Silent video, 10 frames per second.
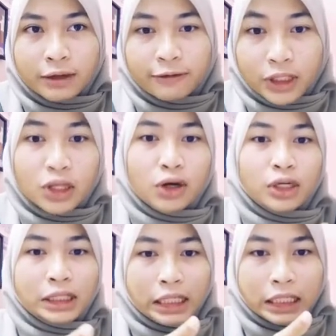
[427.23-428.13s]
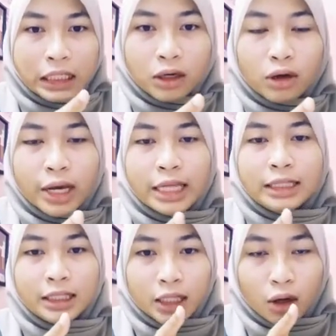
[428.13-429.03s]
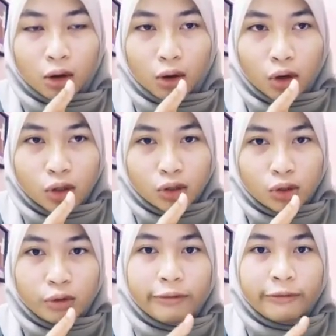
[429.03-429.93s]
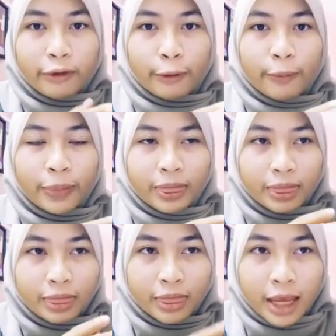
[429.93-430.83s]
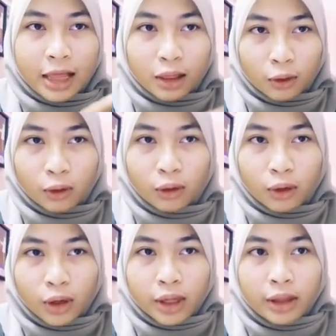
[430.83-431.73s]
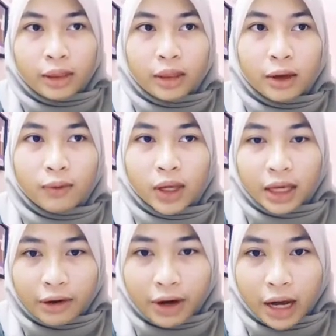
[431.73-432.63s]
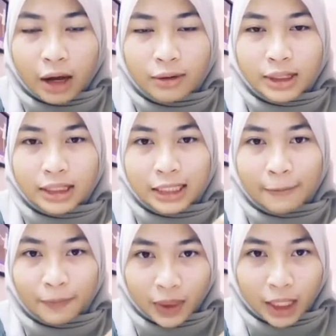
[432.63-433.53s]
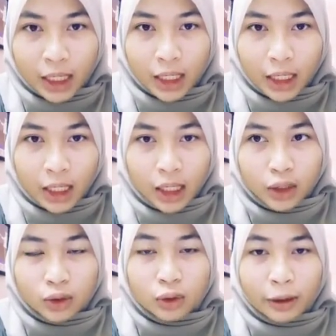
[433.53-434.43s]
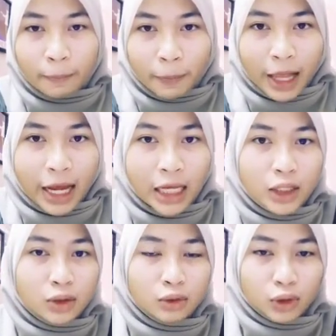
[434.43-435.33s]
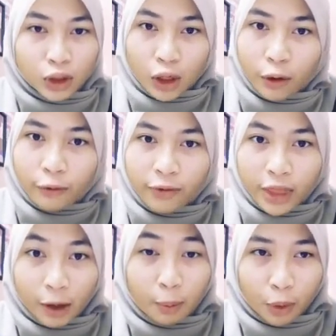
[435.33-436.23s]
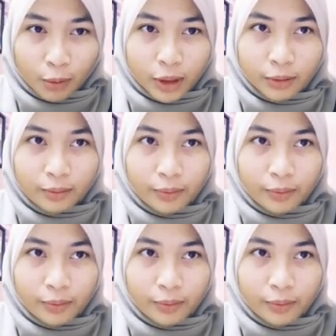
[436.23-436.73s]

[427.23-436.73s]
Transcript: first law, second law, and third law. So from that law, they will carry out something to apply to solve their problem.